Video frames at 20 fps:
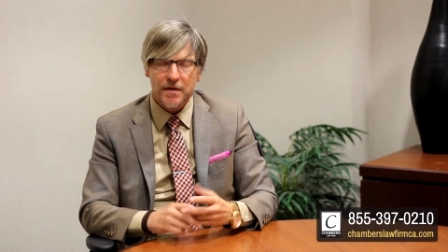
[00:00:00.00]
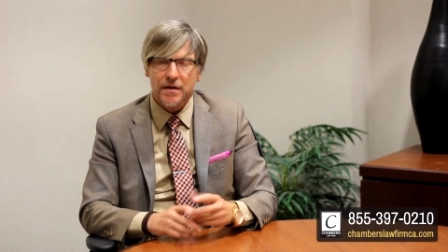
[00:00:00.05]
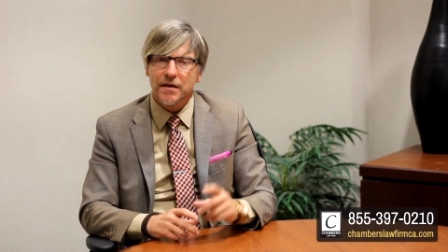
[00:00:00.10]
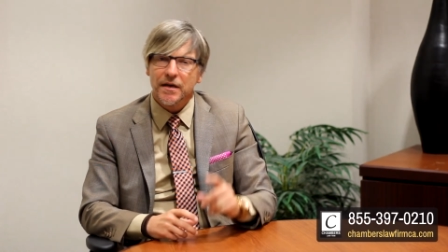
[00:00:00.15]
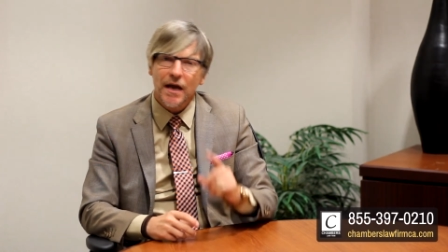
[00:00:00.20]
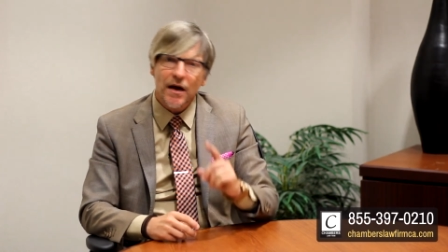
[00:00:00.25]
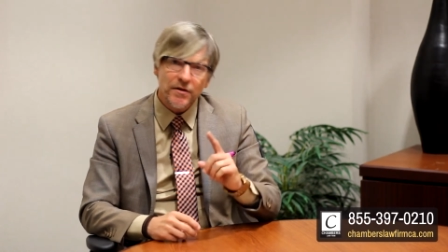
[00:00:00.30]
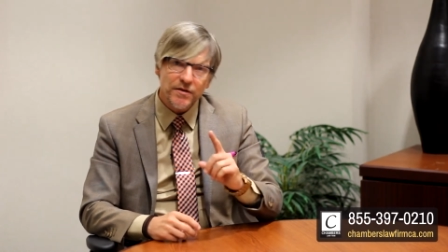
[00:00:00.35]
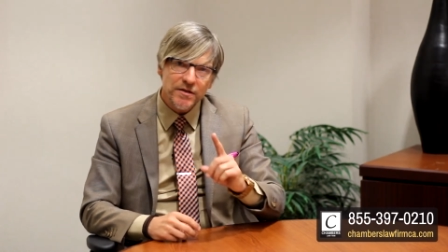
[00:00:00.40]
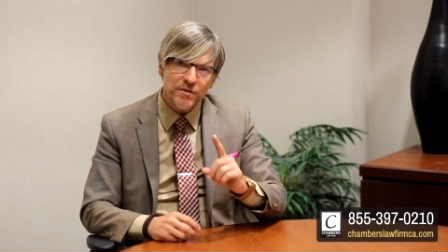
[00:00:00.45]

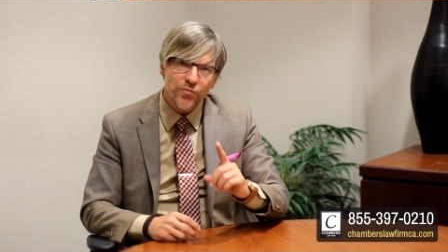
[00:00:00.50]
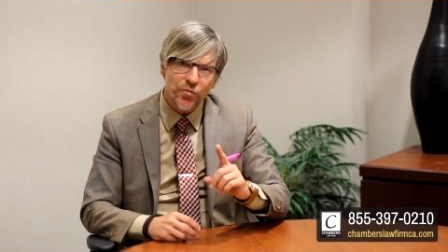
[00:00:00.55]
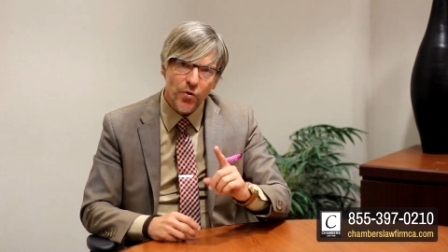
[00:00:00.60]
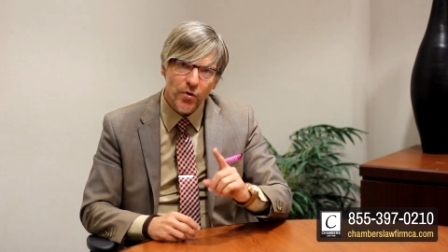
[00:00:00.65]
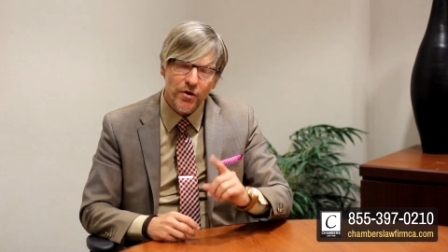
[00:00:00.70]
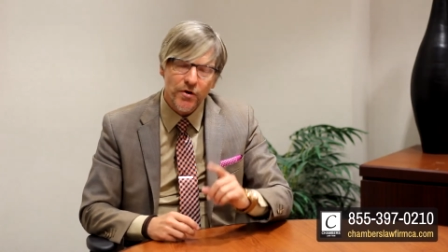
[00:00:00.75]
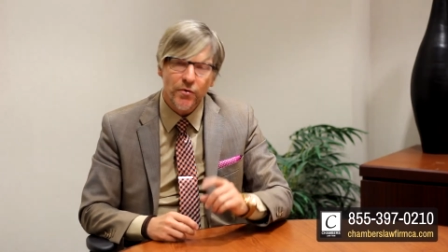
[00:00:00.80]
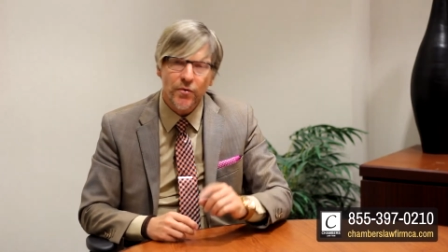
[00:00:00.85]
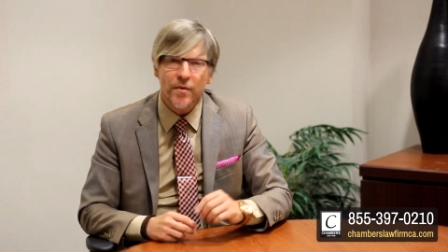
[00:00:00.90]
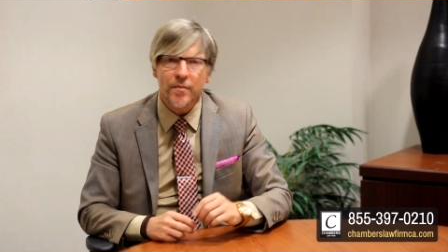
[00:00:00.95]
Now, it's
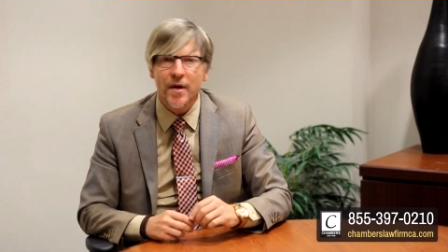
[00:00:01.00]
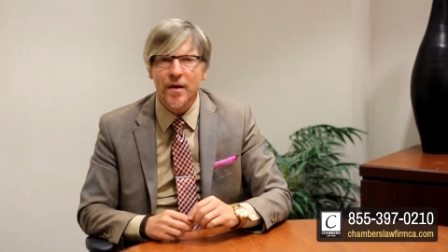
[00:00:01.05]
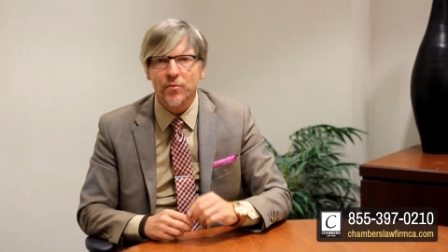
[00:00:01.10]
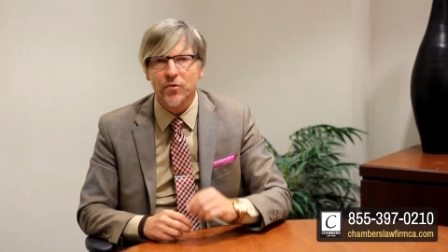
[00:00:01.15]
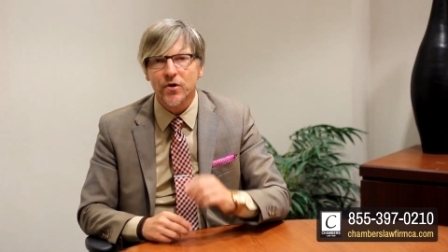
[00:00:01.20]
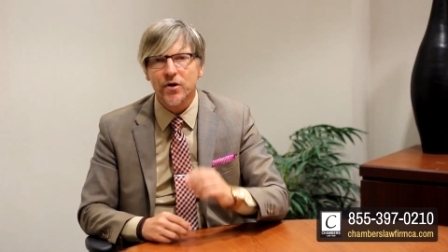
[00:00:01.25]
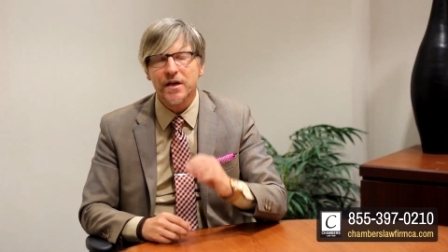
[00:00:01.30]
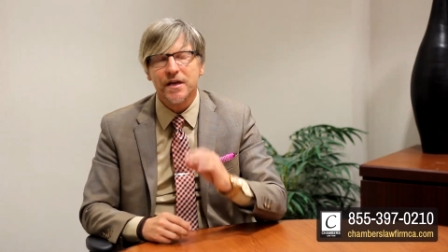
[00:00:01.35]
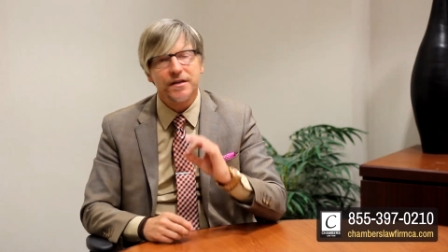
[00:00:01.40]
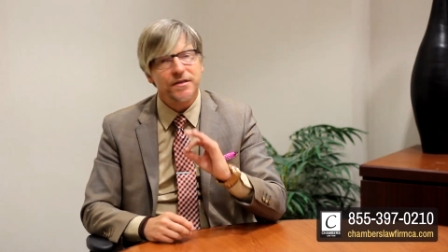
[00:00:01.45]
important to
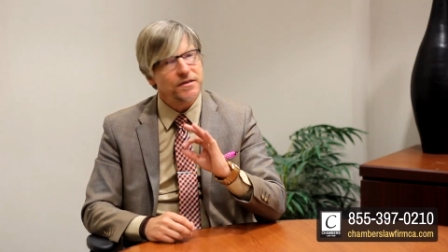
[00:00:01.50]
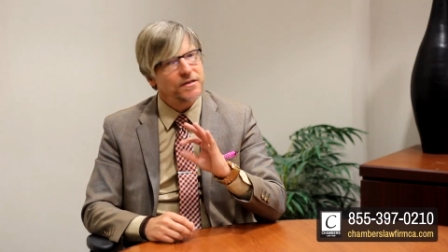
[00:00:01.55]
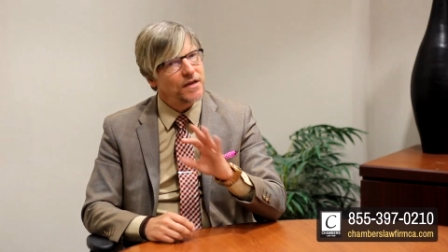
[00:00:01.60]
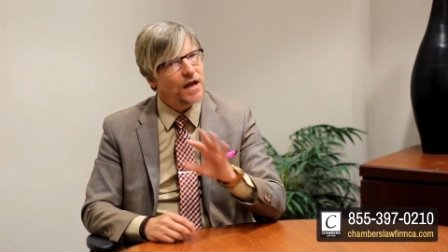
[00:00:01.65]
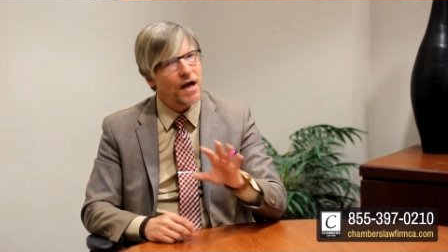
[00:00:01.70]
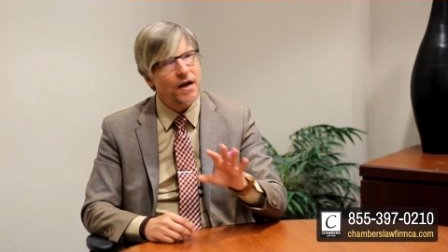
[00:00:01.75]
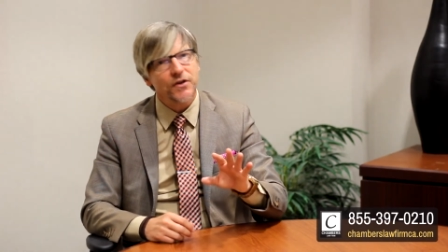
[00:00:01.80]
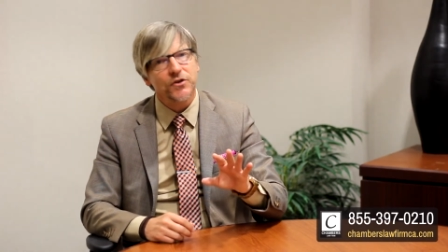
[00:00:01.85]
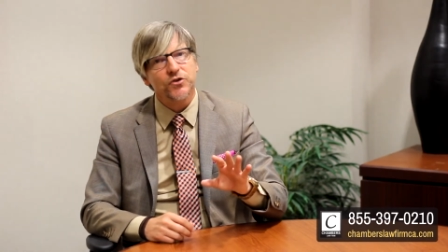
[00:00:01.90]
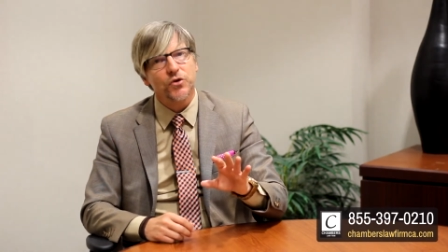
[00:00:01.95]
remember it's
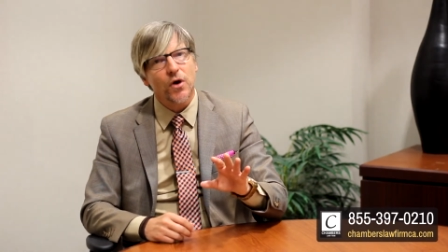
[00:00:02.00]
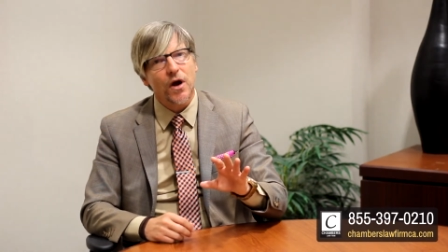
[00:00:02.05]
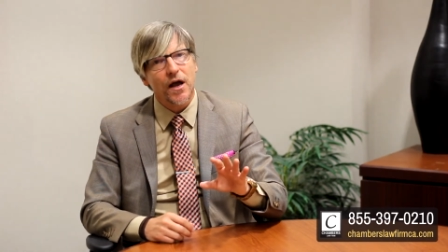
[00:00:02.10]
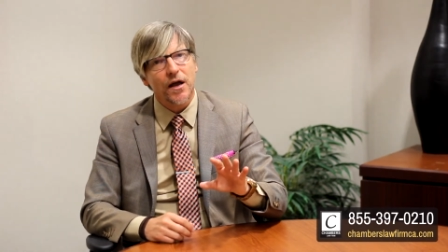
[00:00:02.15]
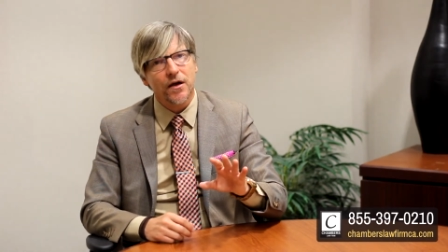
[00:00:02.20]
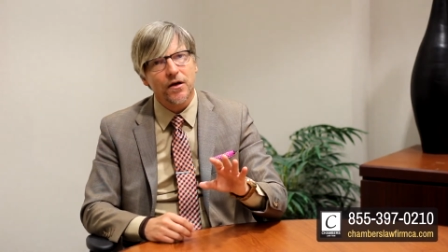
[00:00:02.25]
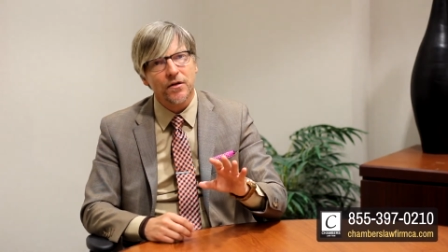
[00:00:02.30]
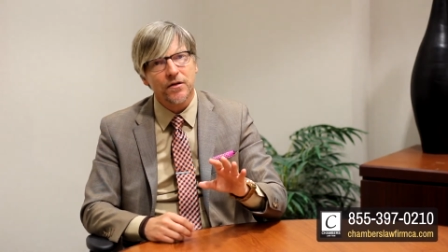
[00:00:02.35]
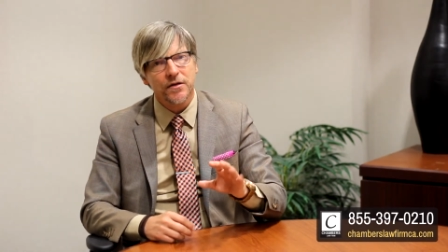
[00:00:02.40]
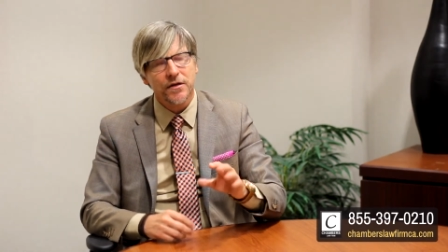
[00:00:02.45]
not a
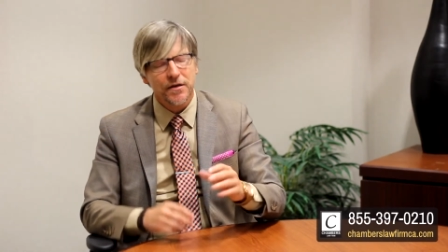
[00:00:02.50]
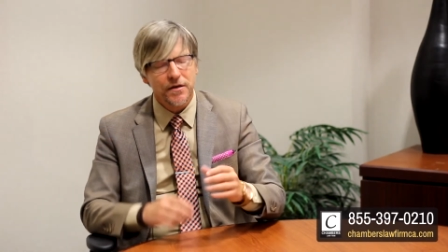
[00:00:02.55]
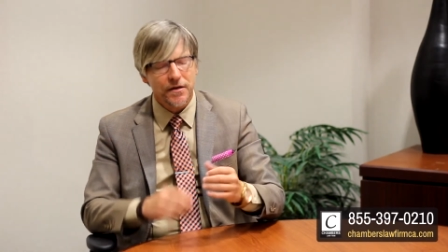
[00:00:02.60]
trial.